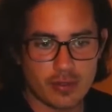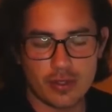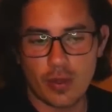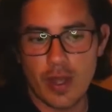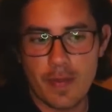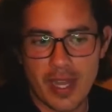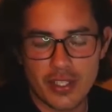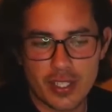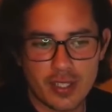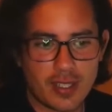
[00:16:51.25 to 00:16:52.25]
So
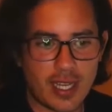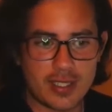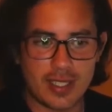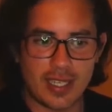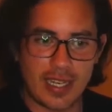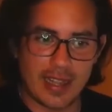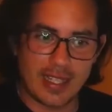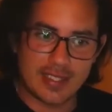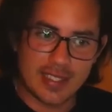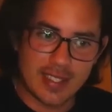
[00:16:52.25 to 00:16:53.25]
imagine that
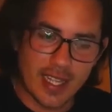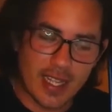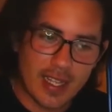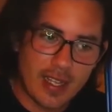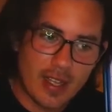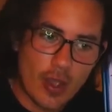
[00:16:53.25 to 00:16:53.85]
this is the